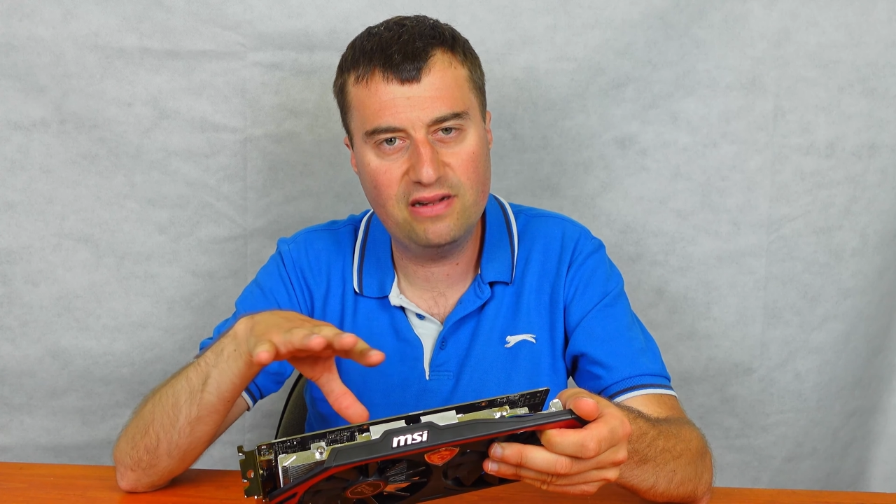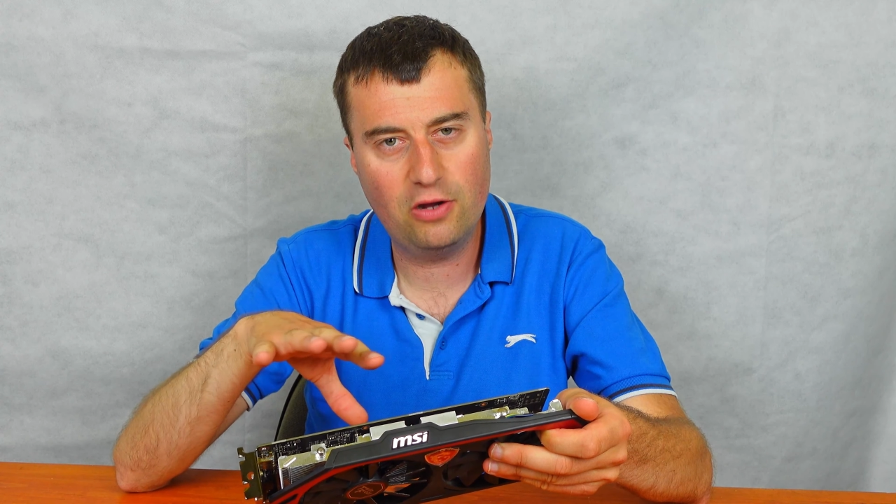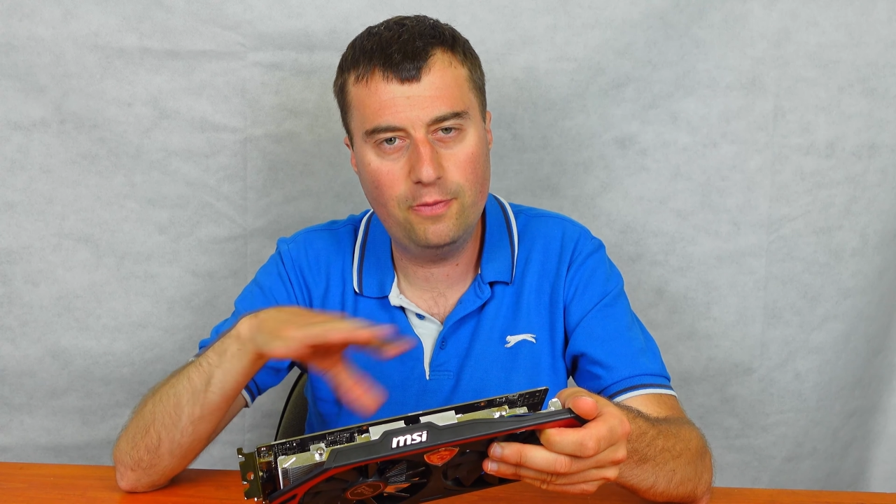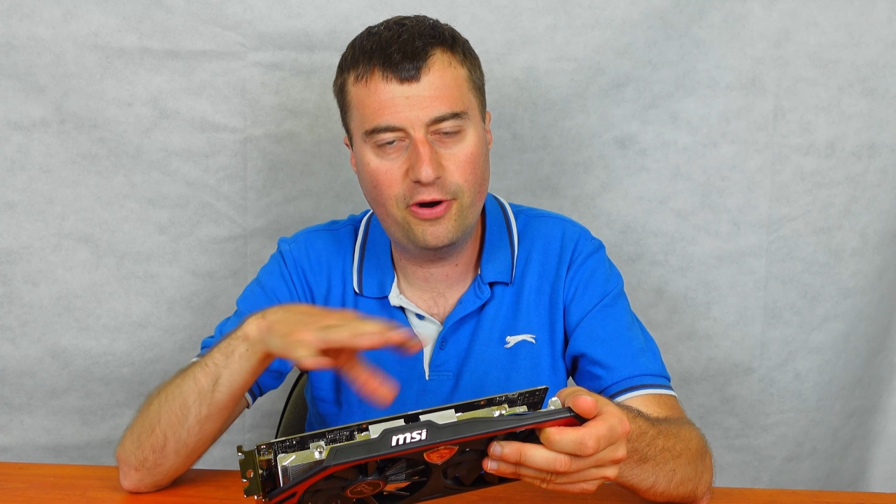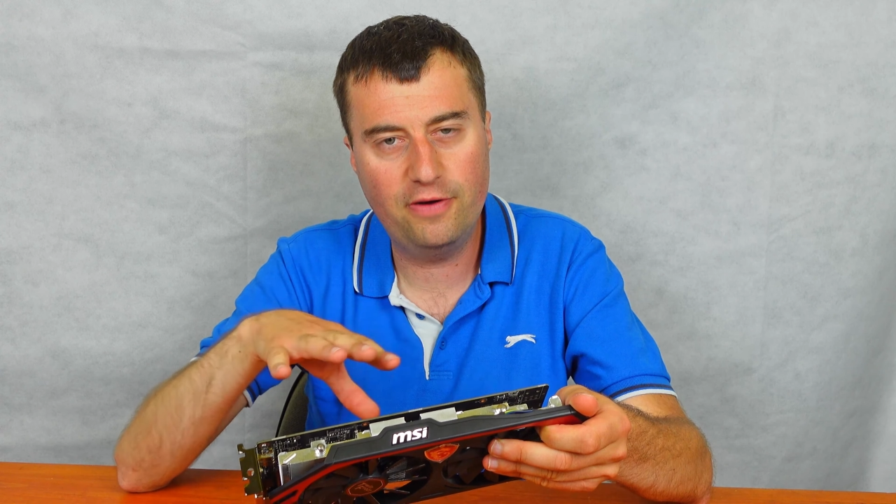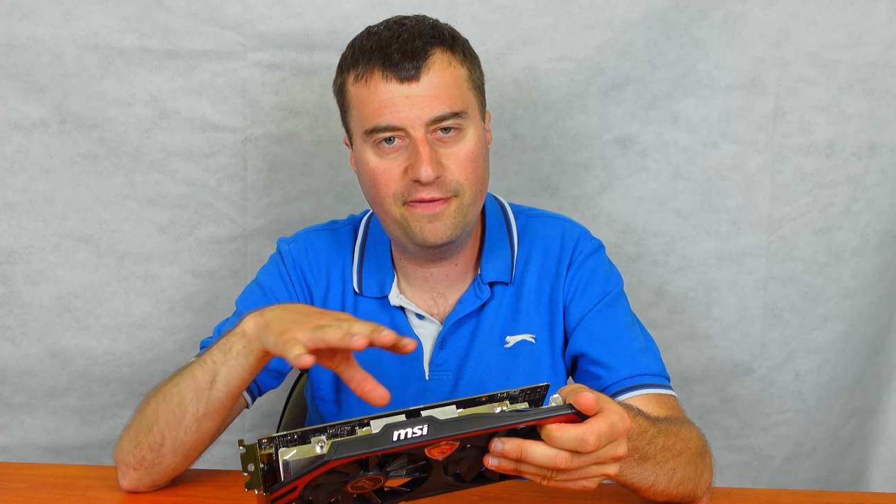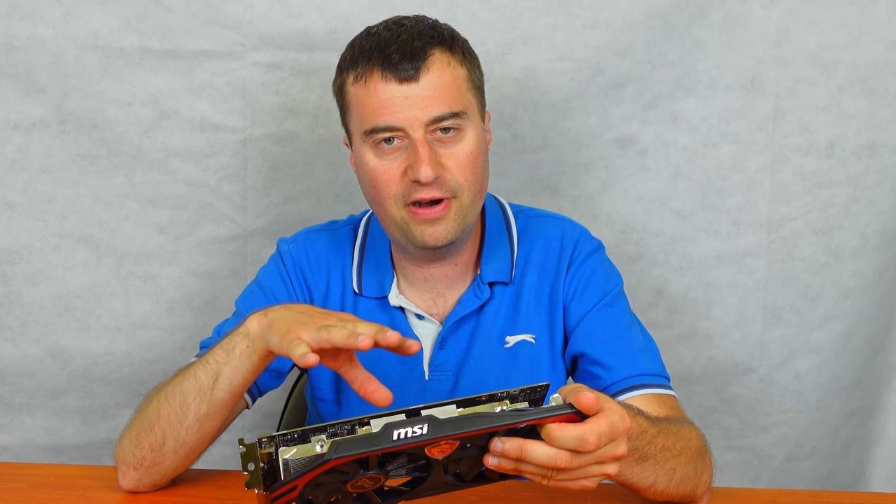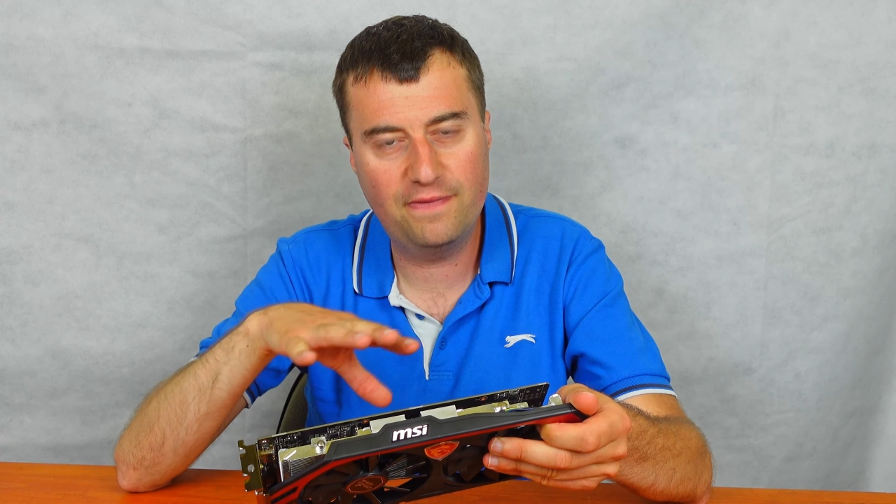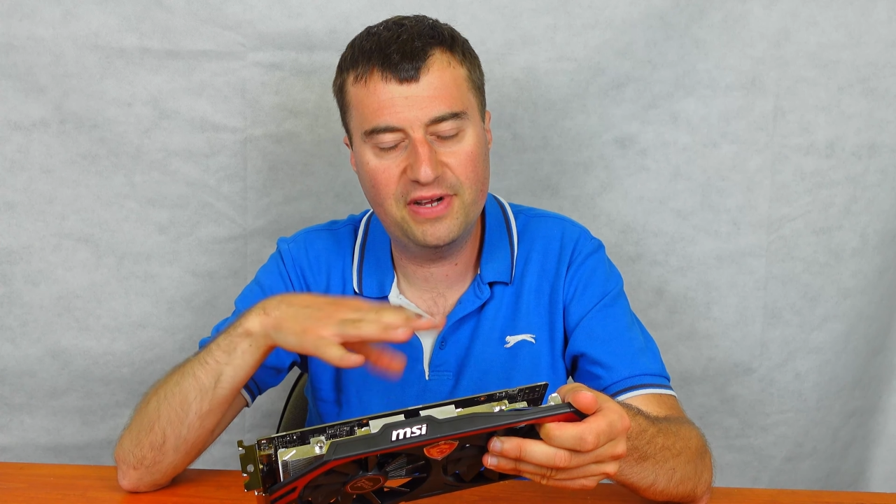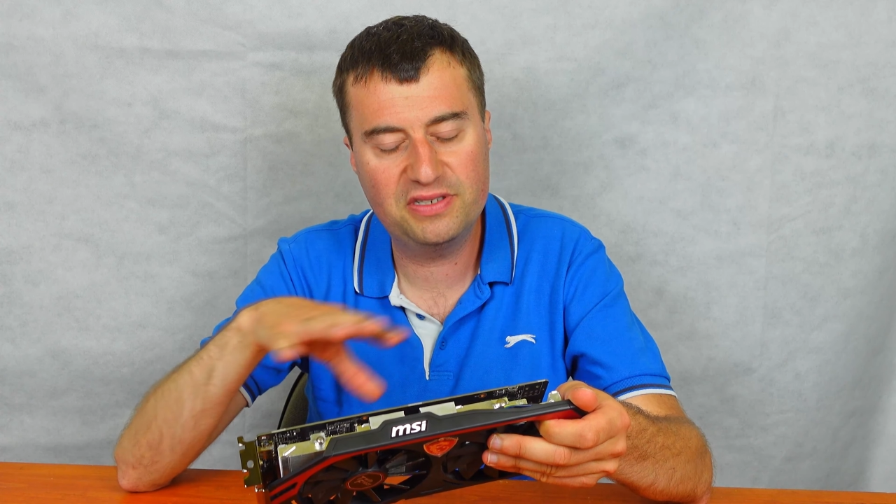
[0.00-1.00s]
low
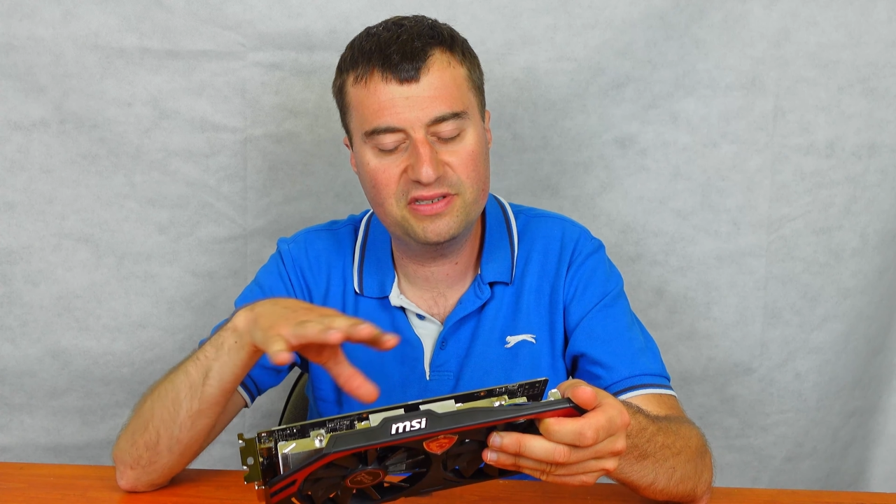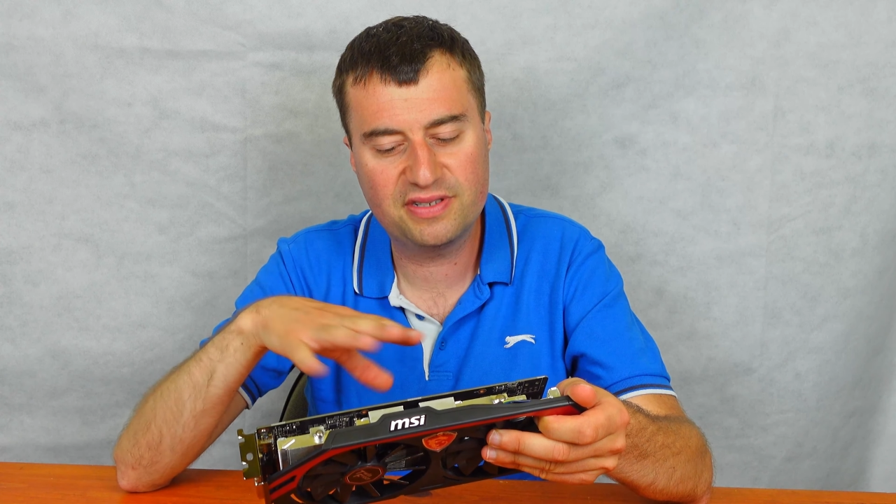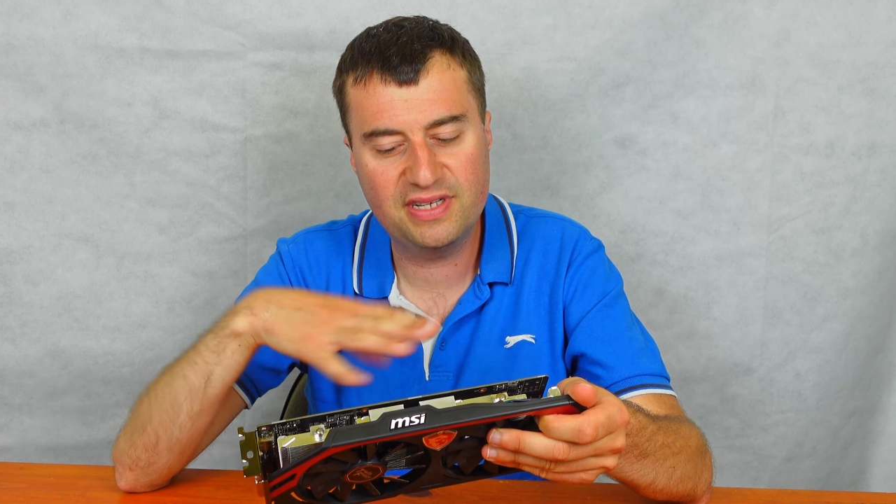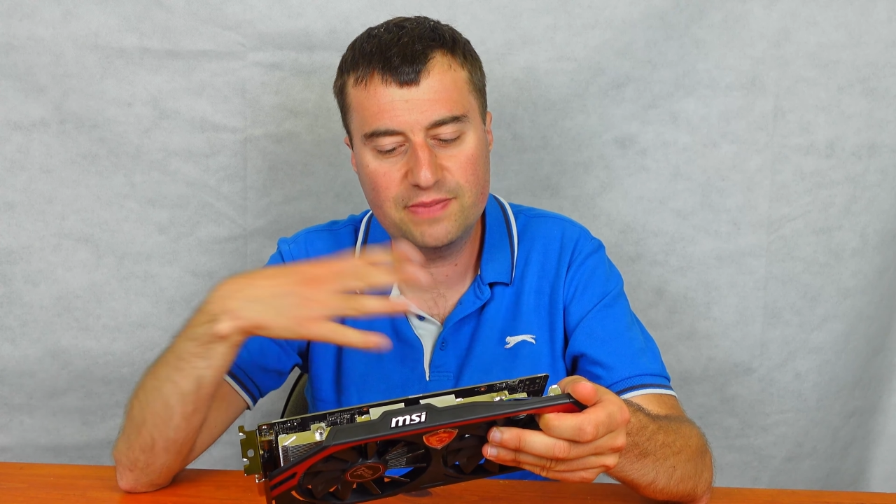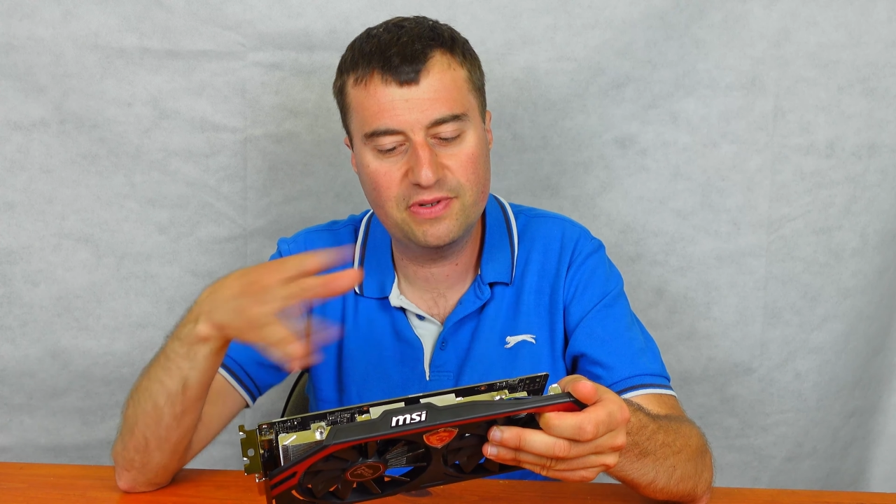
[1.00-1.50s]
profile versions of this,